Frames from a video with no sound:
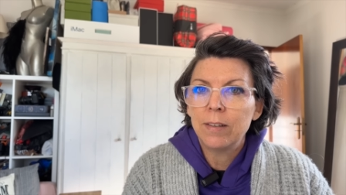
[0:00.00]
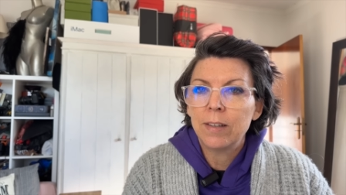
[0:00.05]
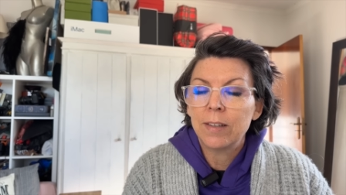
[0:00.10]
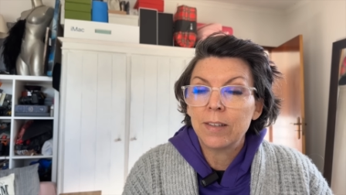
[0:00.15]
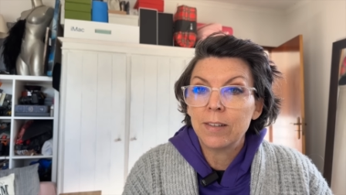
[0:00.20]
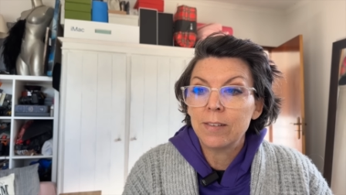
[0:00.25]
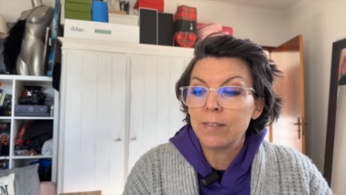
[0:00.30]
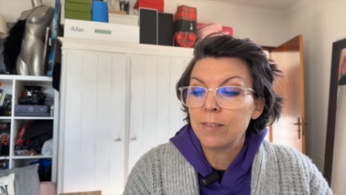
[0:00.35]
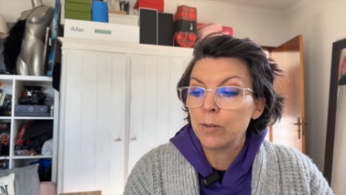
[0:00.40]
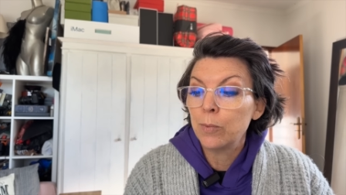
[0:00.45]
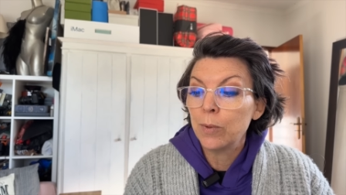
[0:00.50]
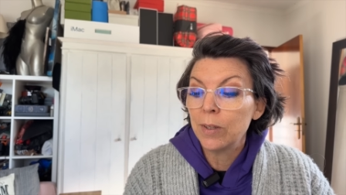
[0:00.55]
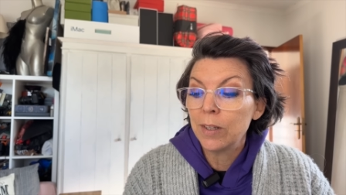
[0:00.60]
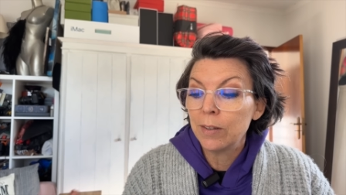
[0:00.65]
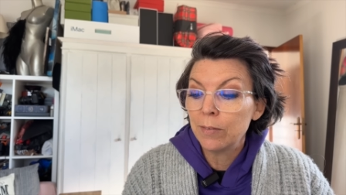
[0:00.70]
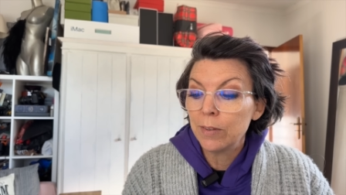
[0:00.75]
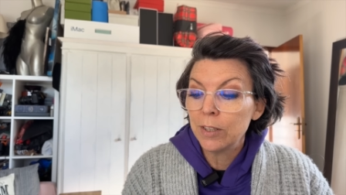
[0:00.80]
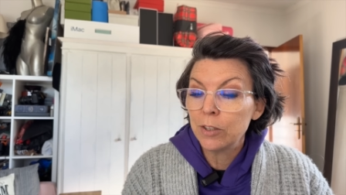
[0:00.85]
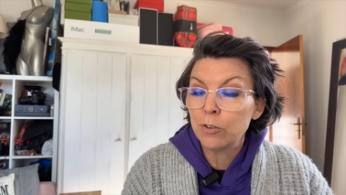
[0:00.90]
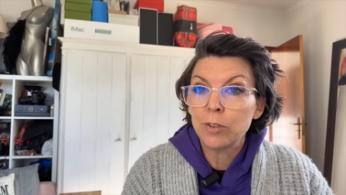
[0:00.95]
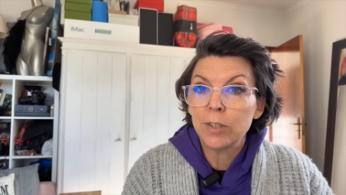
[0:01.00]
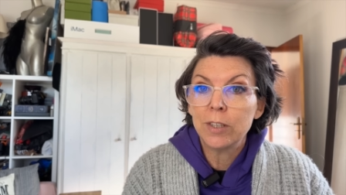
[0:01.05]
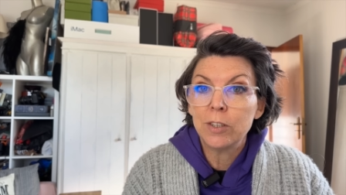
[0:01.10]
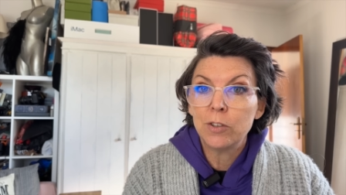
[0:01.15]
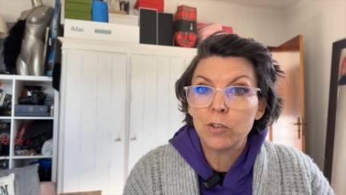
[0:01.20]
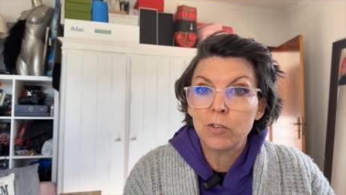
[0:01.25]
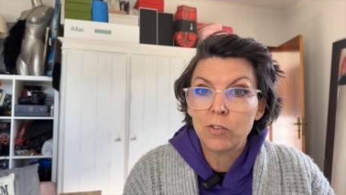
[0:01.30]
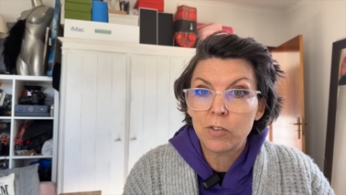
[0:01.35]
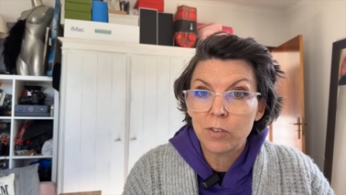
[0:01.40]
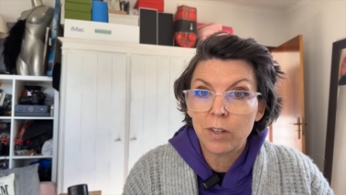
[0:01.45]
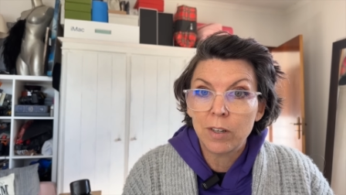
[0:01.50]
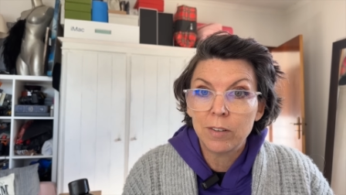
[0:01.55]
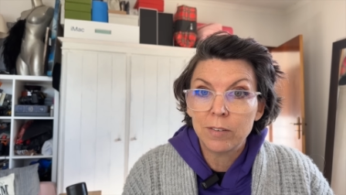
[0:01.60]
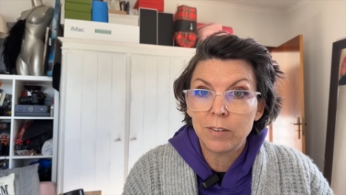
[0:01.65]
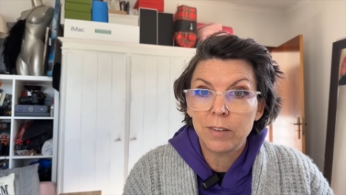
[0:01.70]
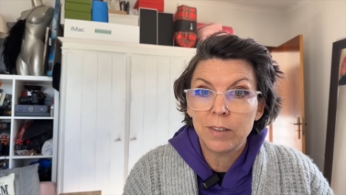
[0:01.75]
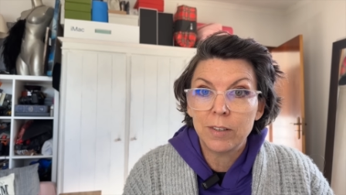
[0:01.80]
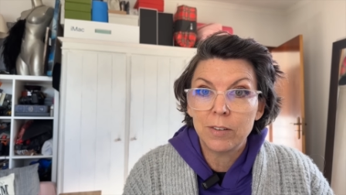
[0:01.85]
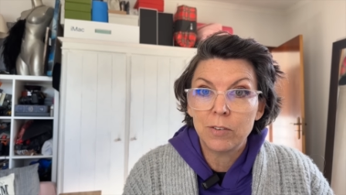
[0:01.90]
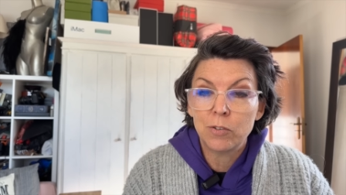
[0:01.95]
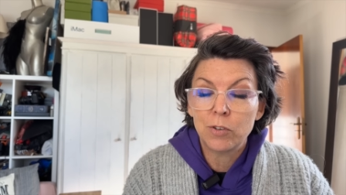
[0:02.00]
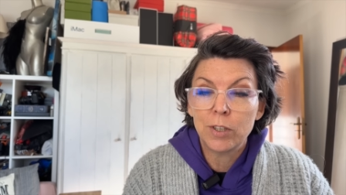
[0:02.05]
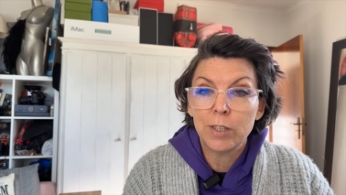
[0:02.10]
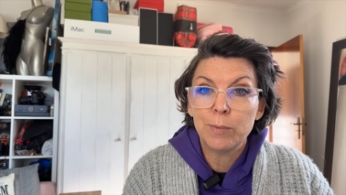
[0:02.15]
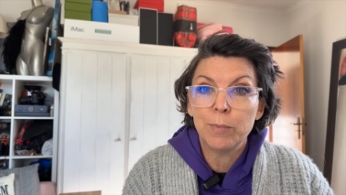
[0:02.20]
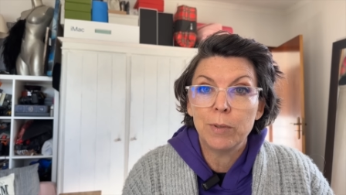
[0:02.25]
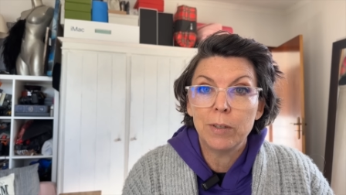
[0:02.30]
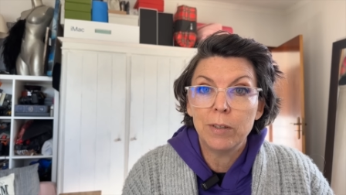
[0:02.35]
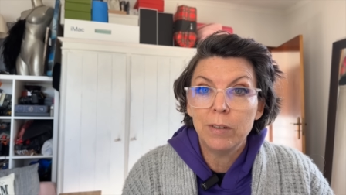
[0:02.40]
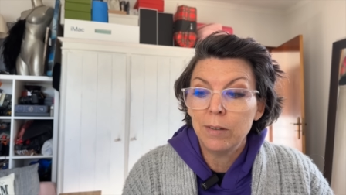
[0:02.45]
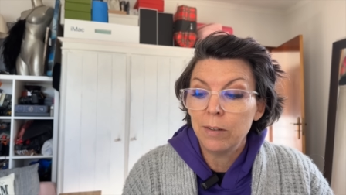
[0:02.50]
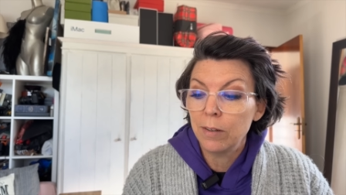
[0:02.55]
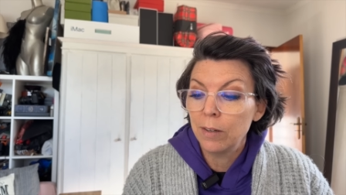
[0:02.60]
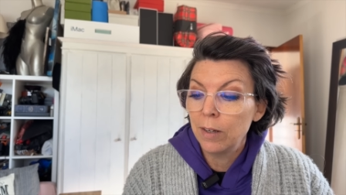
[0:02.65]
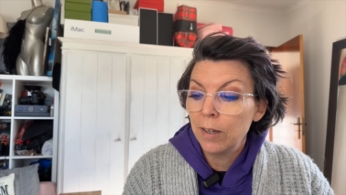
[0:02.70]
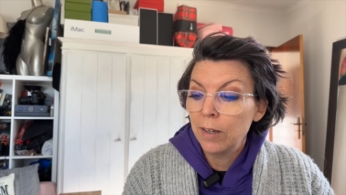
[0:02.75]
And I said, well, I've literally just started this treatment.